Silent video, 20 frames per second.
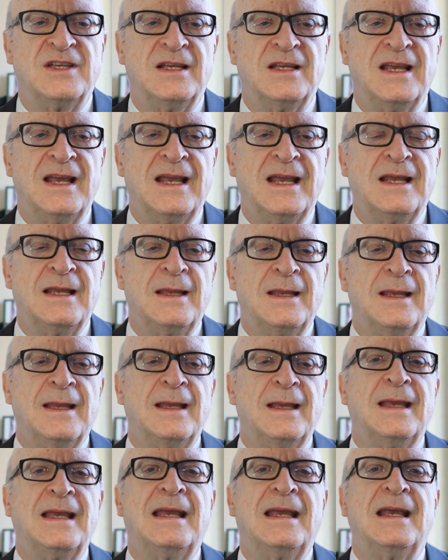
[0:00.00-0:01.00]
a day,
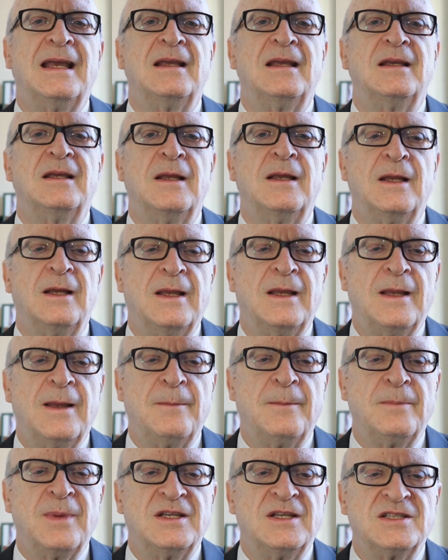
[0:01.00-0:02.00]
heat,
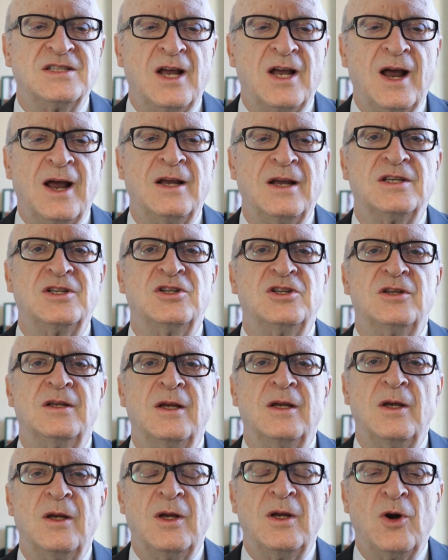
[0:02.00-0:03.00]
massage,
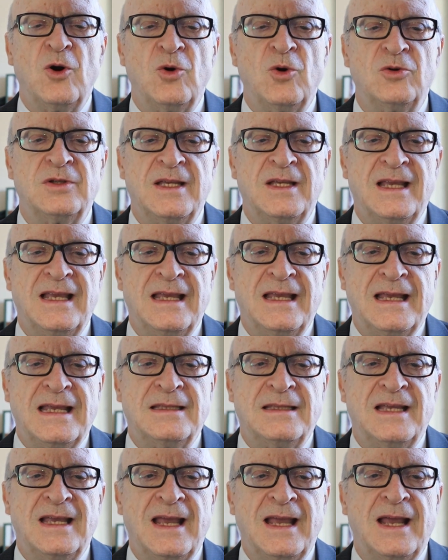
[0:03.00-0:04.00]
only
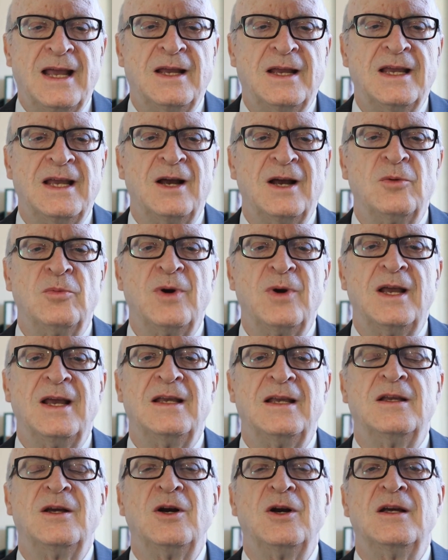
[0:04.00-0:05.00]
in the area where
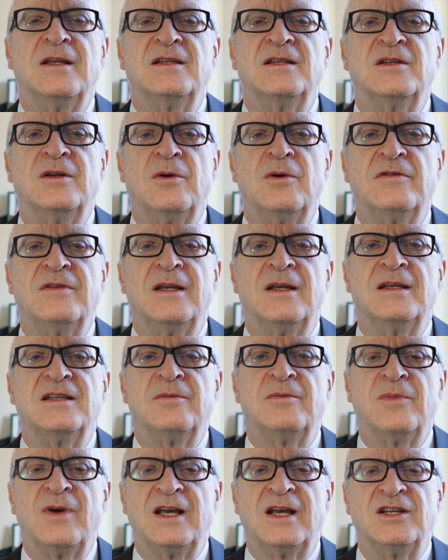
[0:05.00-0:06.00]
it hurts or feels
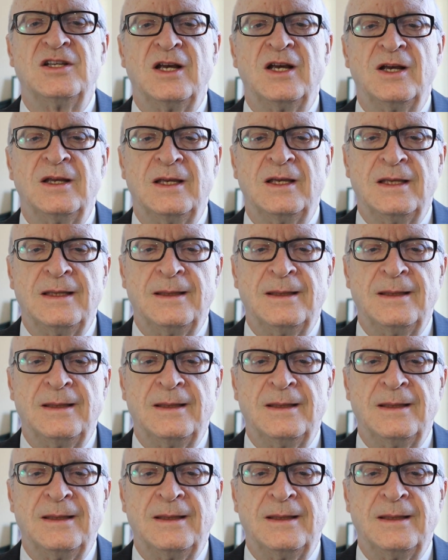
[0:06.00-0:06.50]
pressure